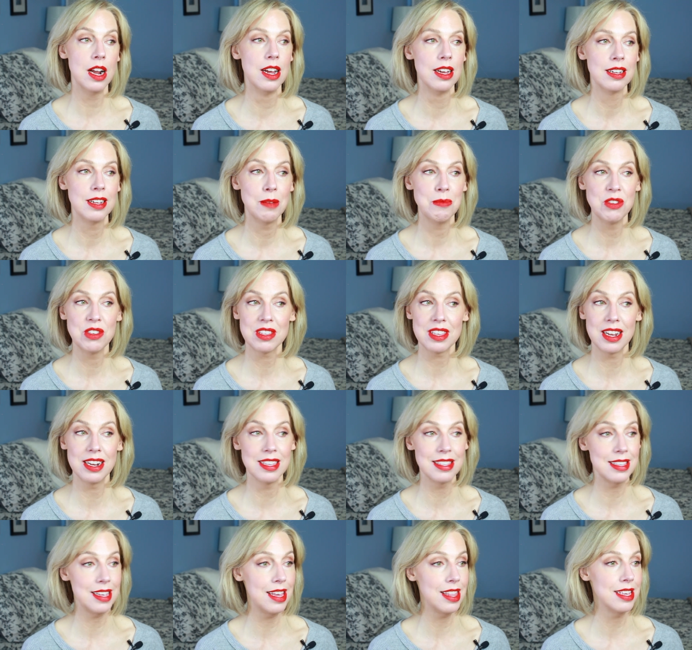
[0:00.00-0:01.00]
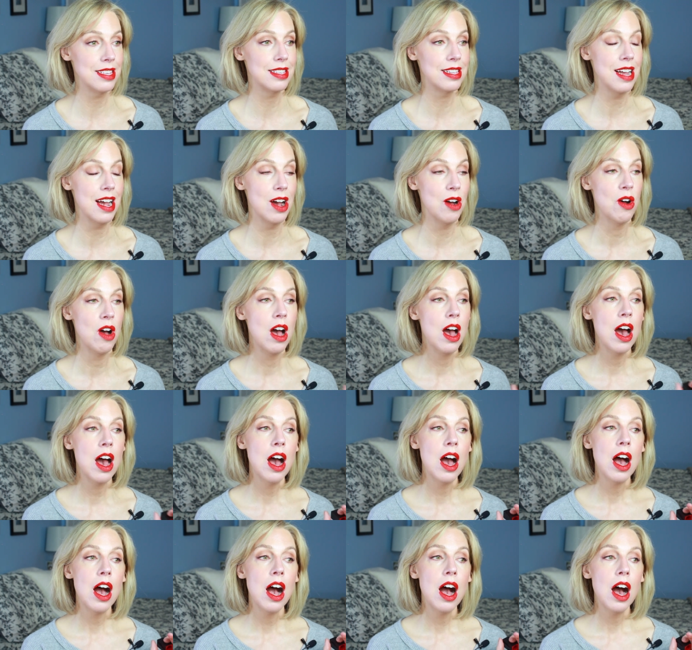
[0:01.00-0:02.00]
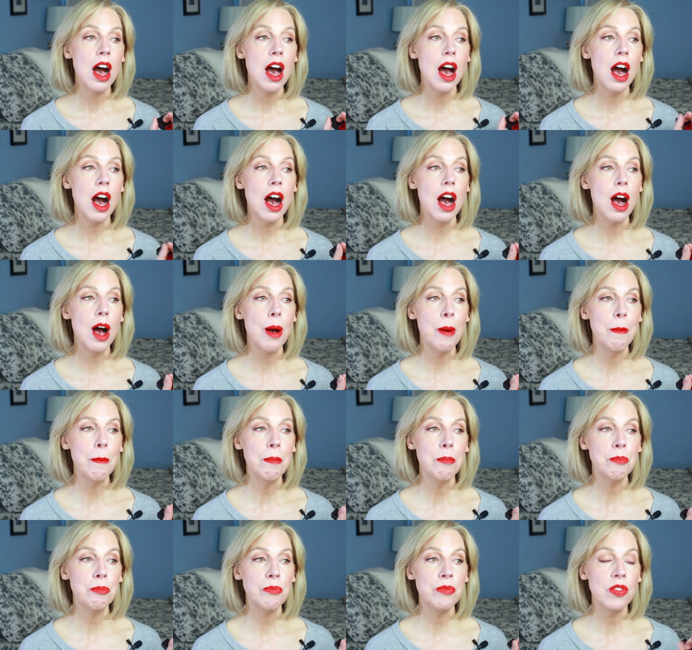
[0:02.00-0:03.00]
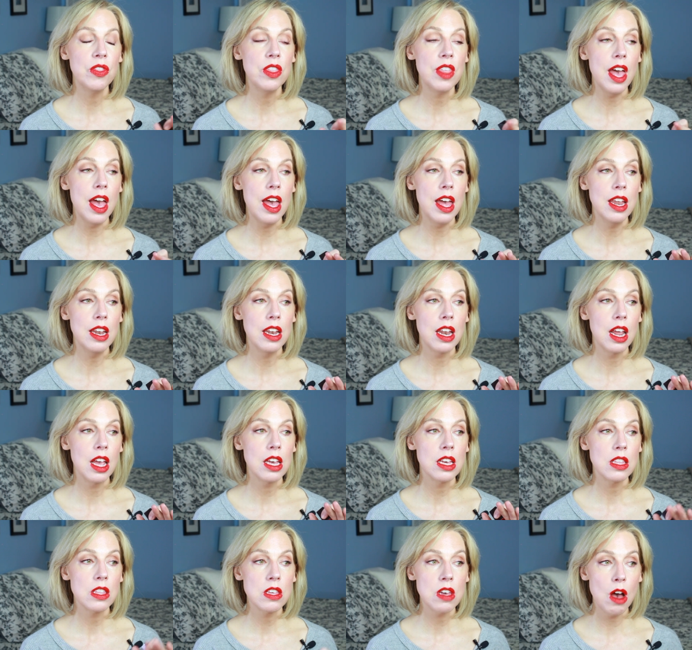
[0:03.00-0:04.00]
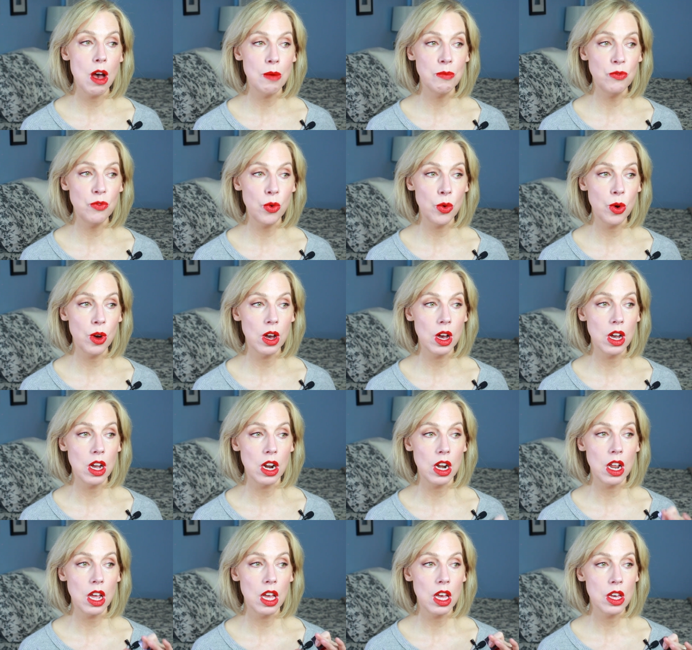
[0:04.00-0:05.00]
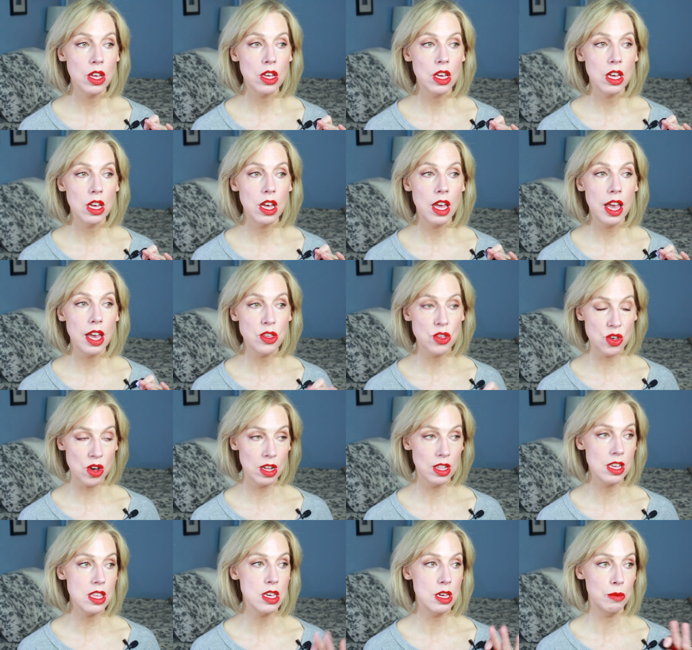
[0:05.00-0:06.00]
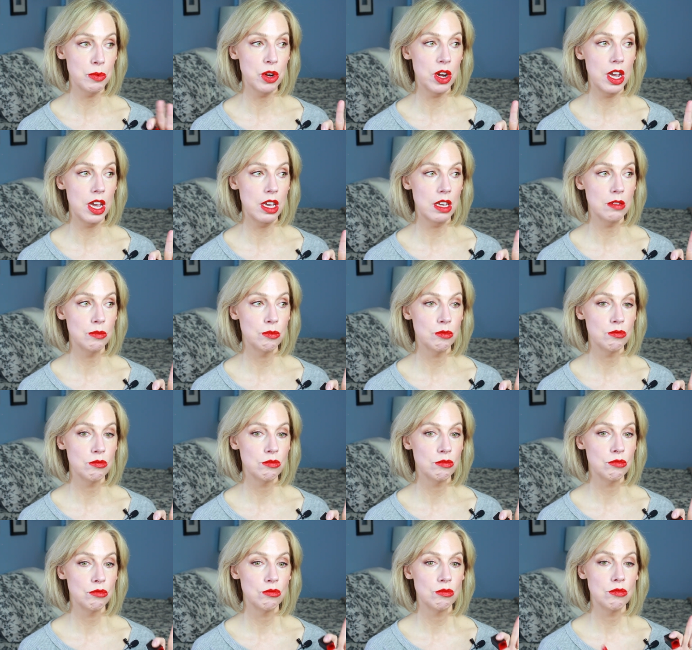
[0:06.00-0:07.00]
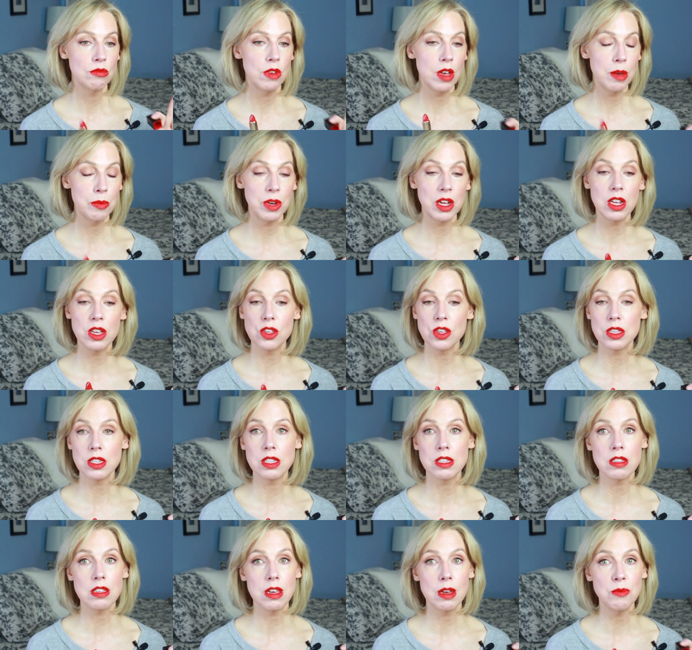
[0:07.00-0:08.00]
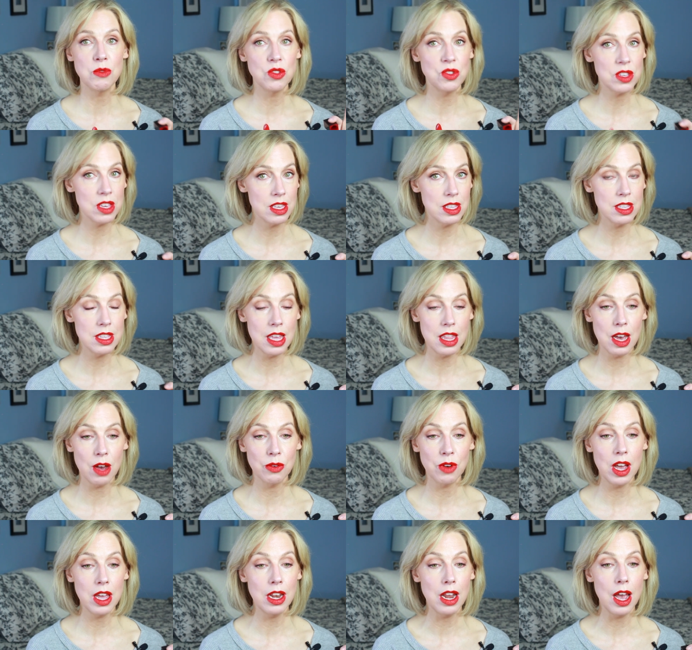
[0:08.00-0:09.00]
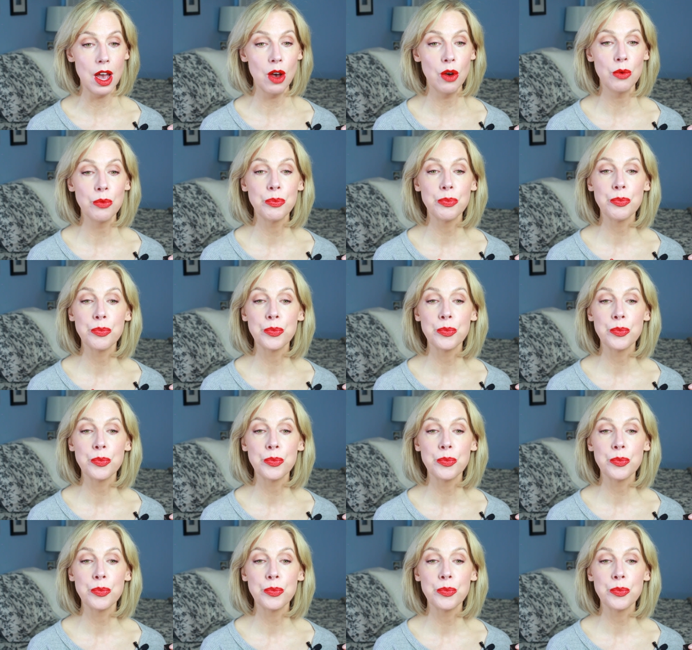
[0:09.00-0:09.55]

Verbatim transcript: I'm just gonna say this now. Um, than Tom Ford and Charlotte Tilbury. I'm gonna just I'm just gonna say that right now.